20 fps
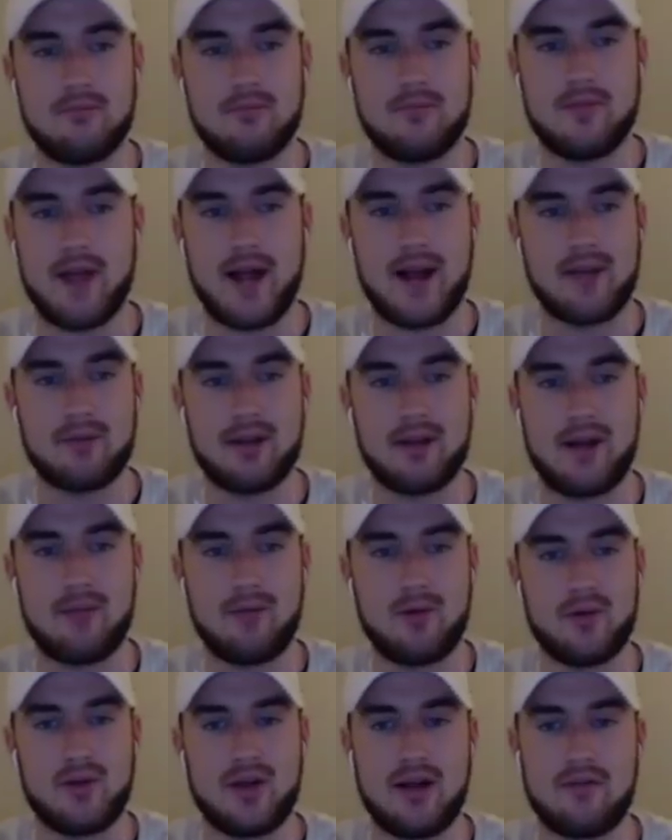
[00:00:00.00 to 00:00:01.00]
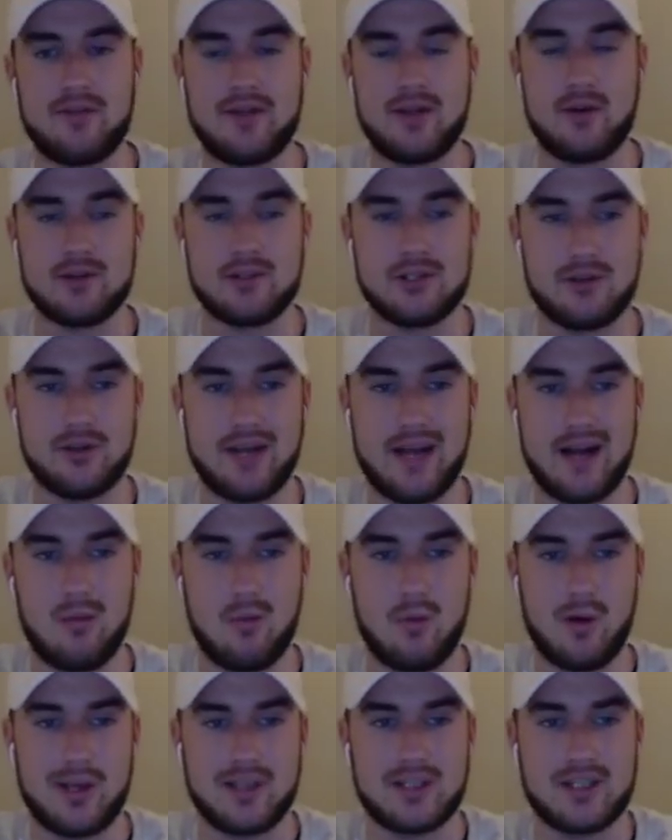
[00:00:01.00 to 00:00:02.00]
Adam and I both have the OSU
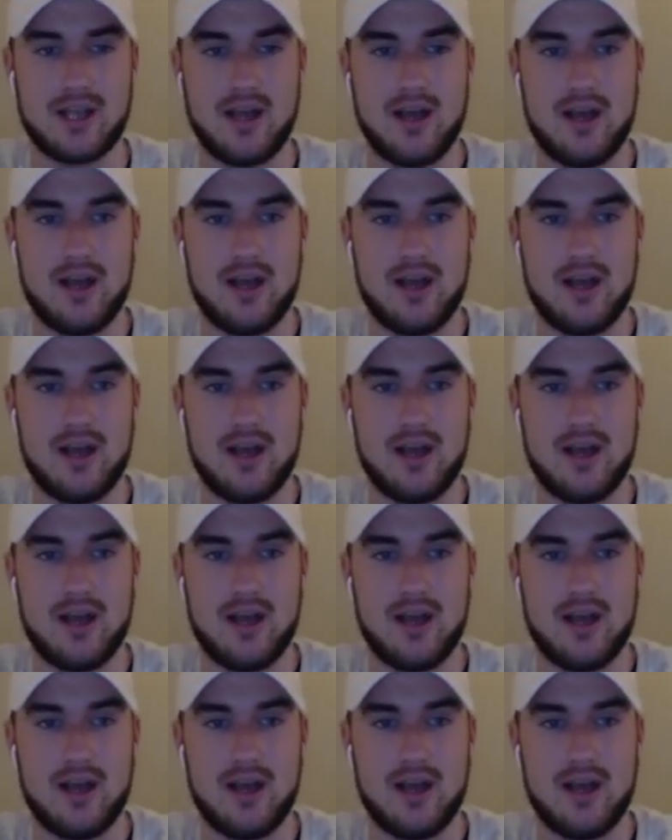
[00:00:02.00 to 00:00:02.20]
Cowboys